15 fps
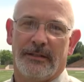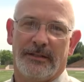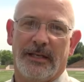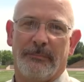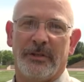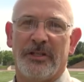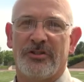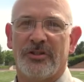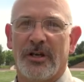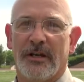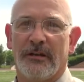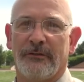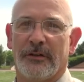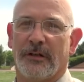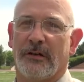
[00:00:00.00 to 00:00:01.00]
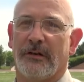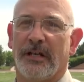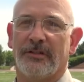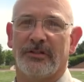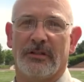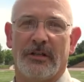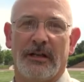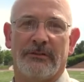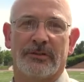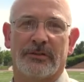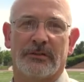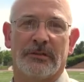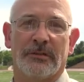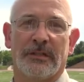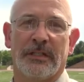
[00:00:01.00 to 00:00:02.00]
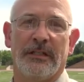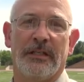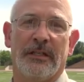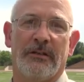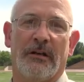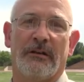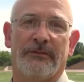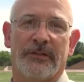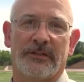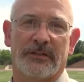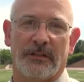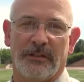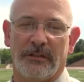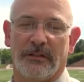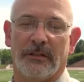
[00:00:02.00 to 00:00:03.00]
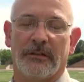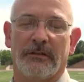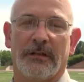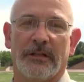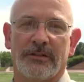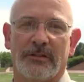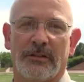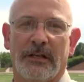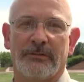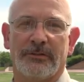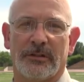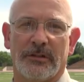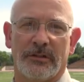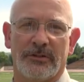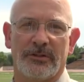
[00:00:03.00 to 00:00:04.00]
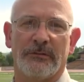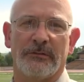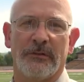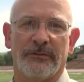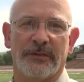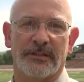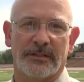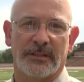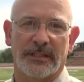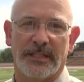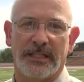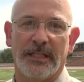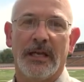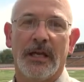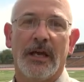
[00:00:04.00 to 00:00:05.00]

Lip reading: deputy sheriff, a correctional officer in the adult facility, or a correctional officer in our juvenile facility.